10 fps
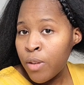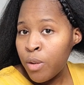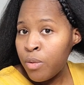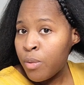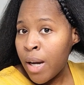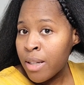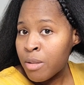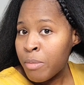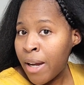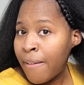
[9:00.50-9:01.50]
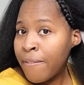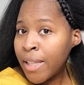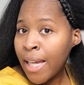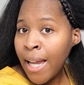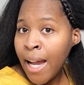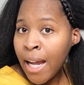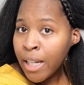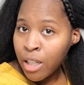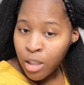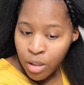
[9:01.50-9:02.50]
you've watched my flat
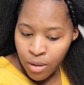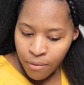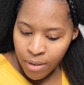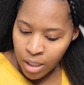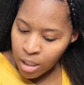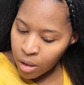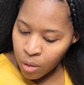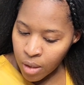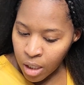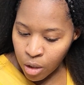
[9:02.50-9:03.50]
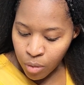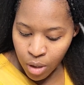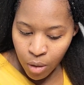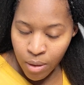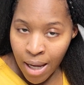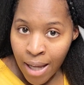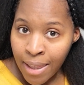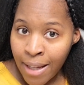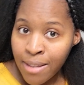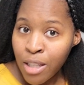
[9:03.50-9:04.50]
iron video, then you know that I
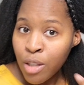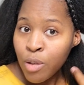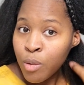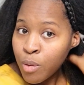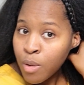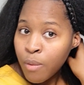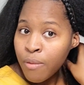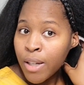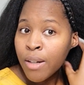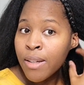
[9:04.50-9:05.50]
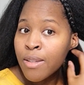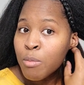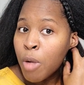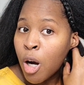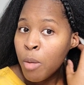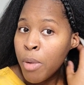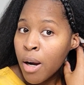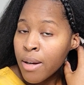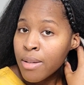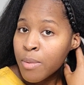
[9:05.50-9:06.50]
like to use very small
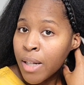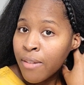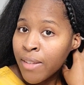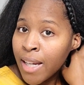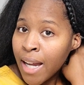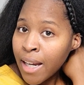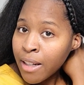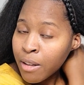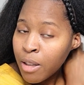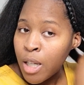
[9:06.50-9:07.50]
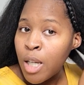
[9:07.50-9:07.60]
parts when I flat iron.